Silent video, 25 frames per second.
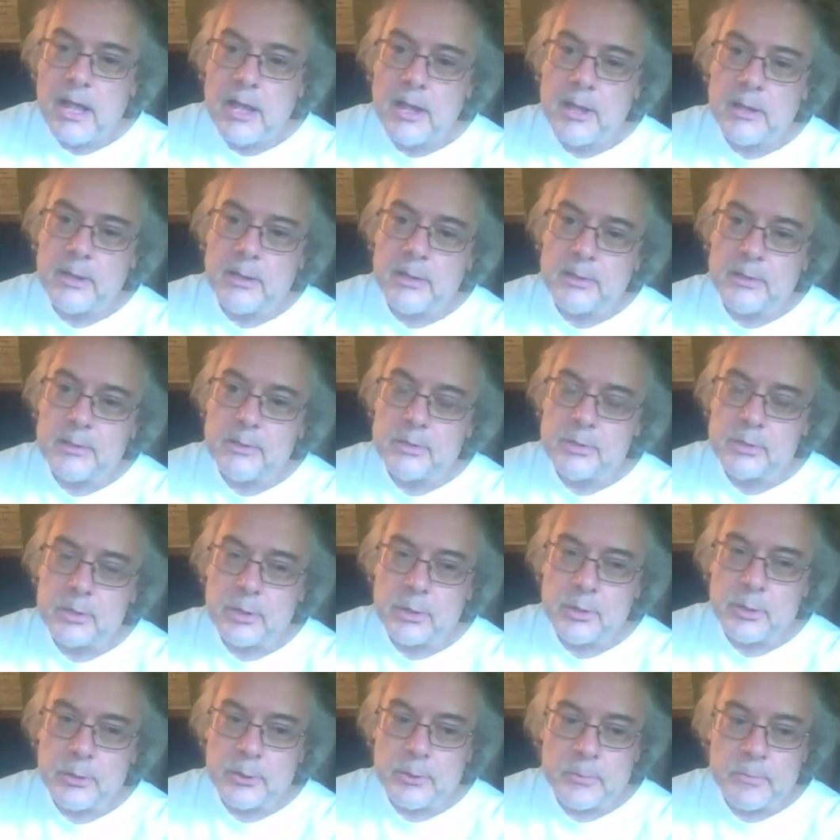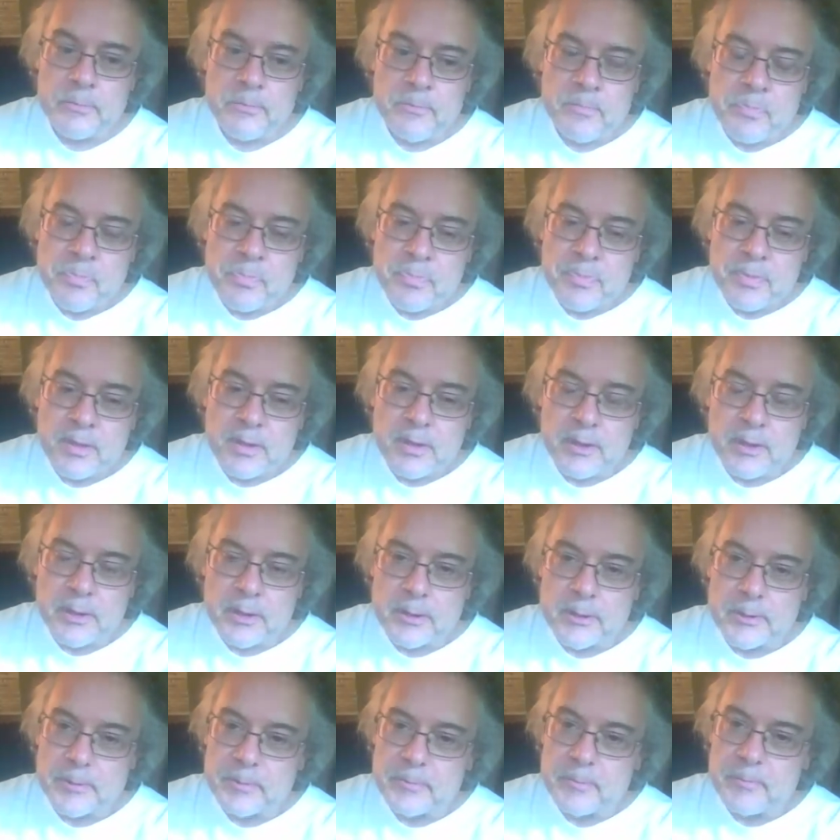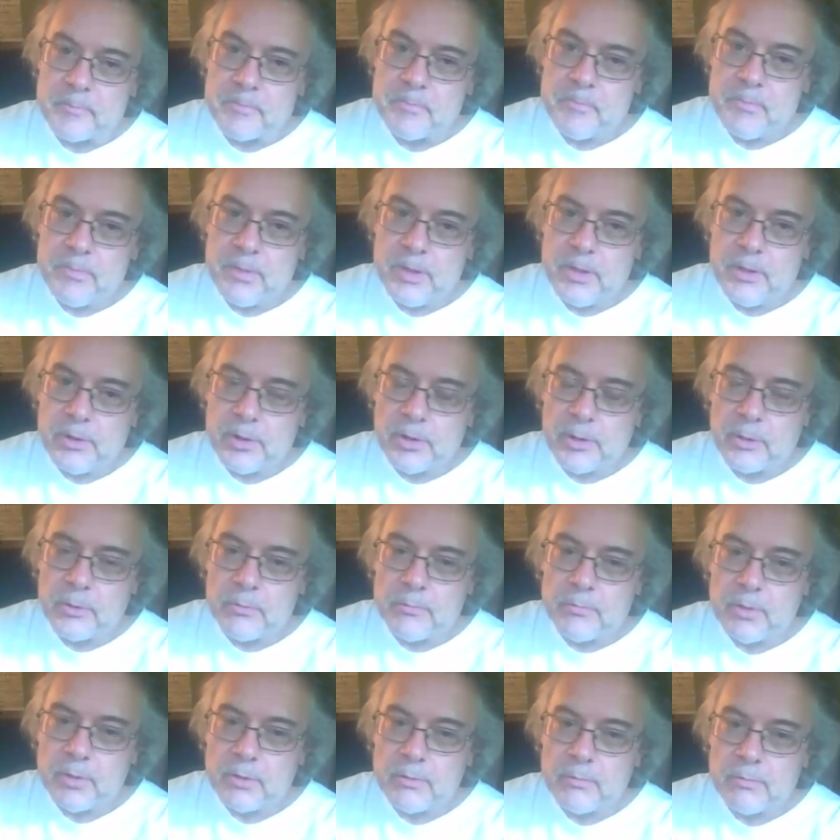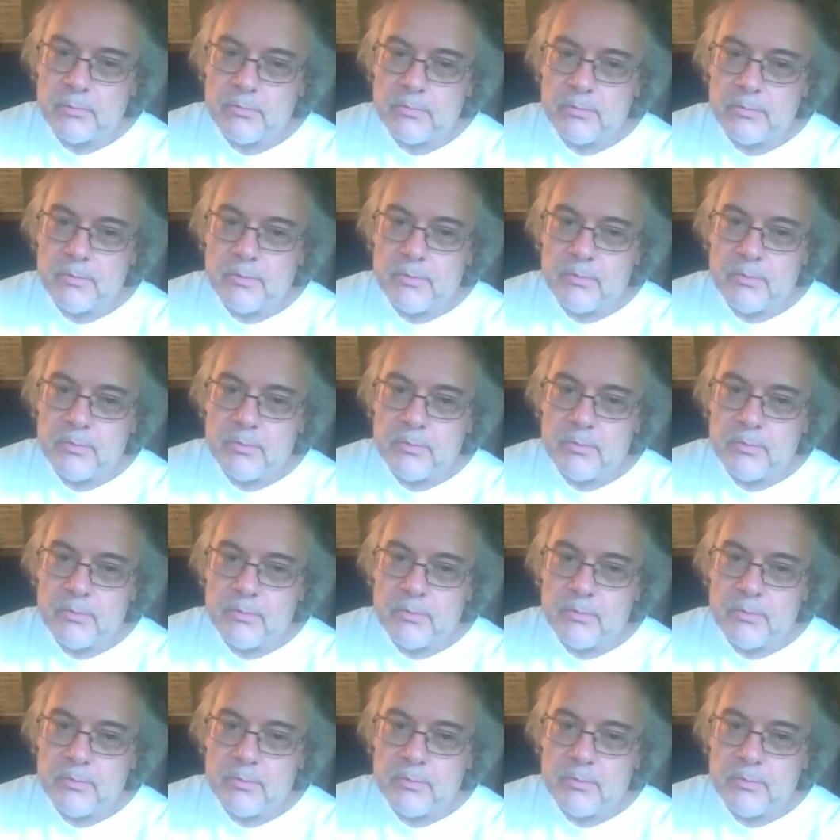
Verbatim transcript: And so, um, you know, the